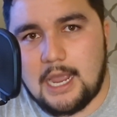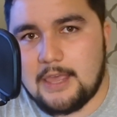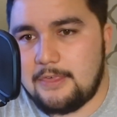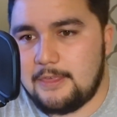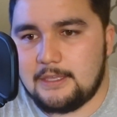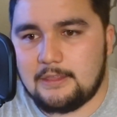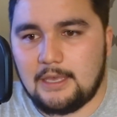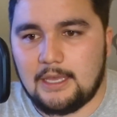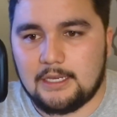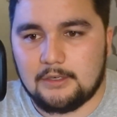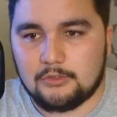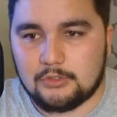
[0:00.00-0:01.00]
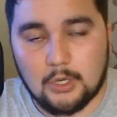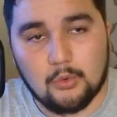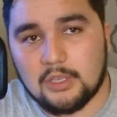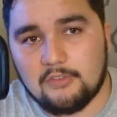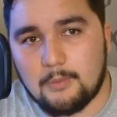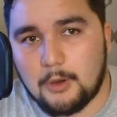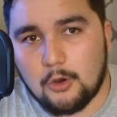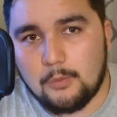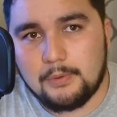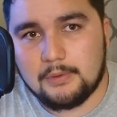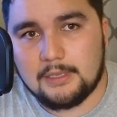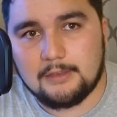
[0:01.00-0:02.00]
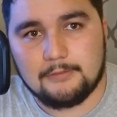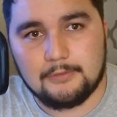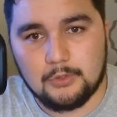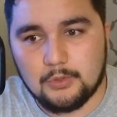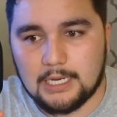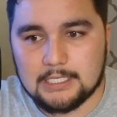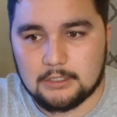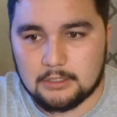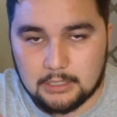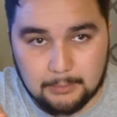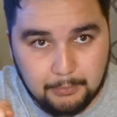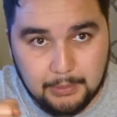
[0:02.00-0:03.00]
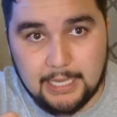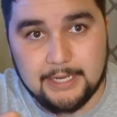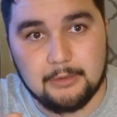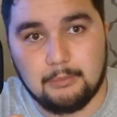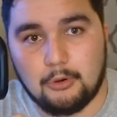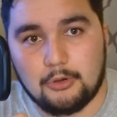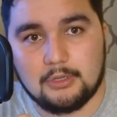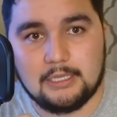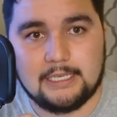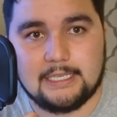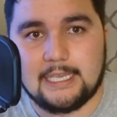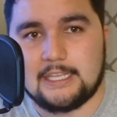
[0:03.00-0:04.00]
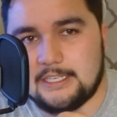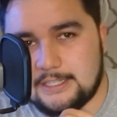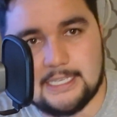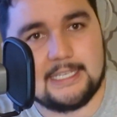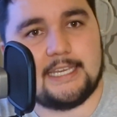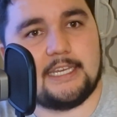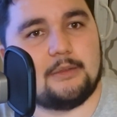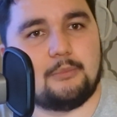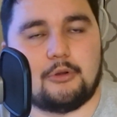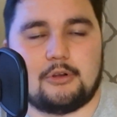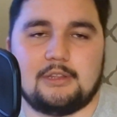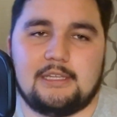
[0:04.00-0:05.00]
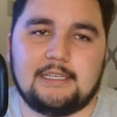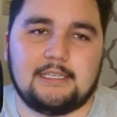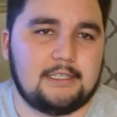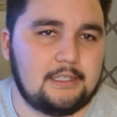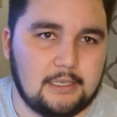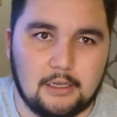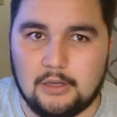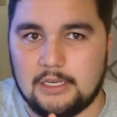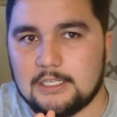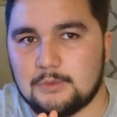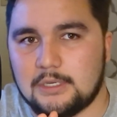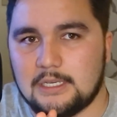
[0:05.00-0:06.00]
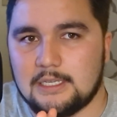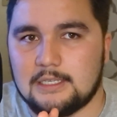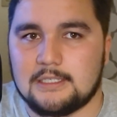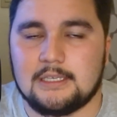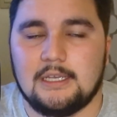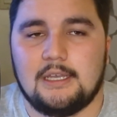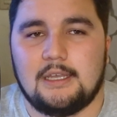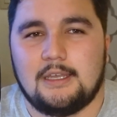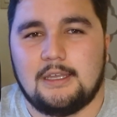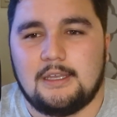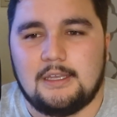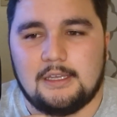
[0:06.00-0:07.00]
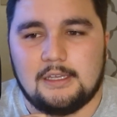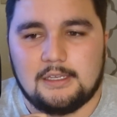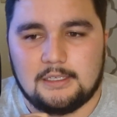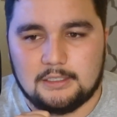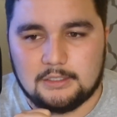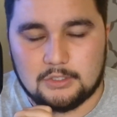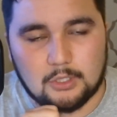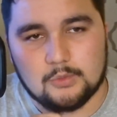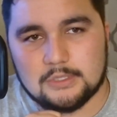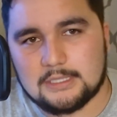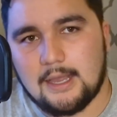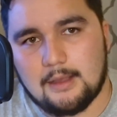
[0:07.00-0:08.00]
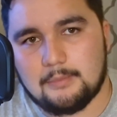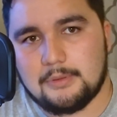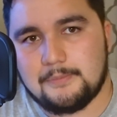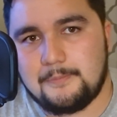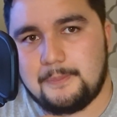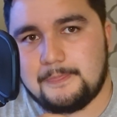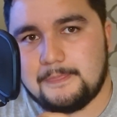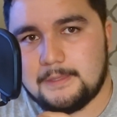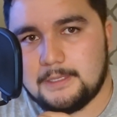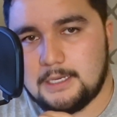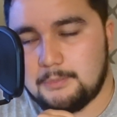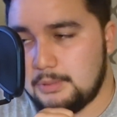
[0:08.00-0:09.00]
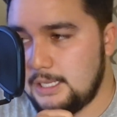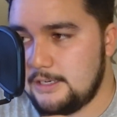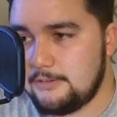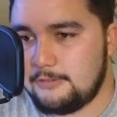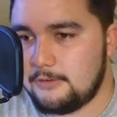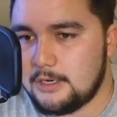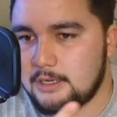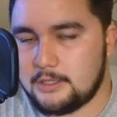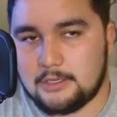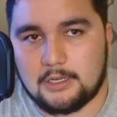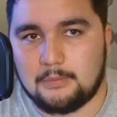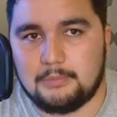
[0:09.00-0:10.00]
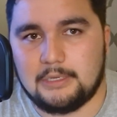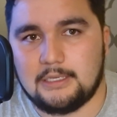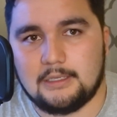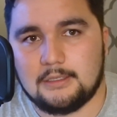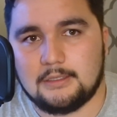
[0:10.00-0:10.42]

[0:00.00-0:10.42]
I think that don't give up hope. If you guys are applied to Borderlink and you didn't get into Borderlink, you know, it is what it is. Don't stop. Apply for another company.